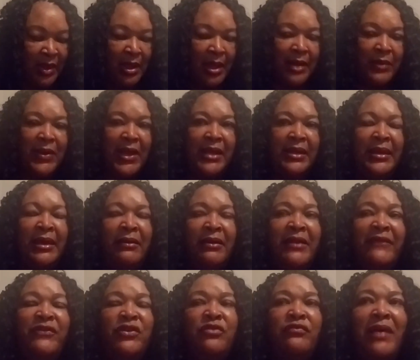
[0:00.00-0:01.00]
Okay, now
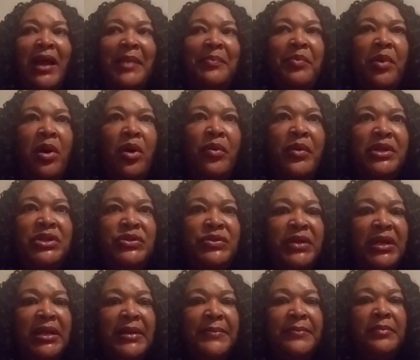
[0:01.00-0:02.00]
if you write
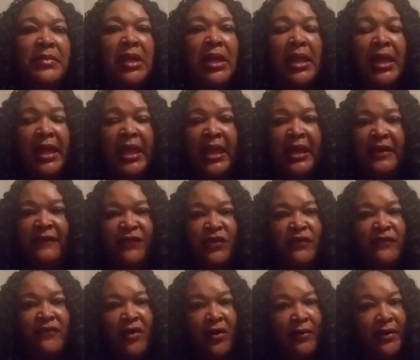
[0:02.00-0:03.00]
poetry, and if
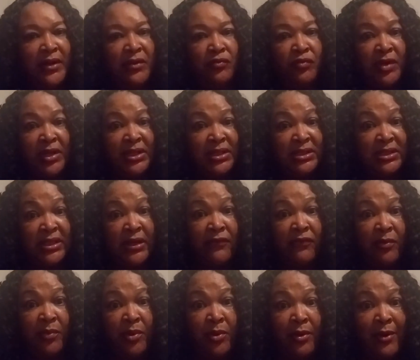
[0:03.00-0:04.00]
you've already written
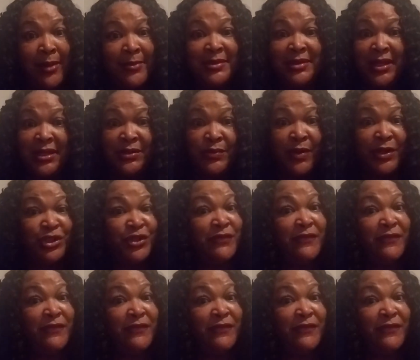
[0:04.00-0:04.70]
several poems, guess what?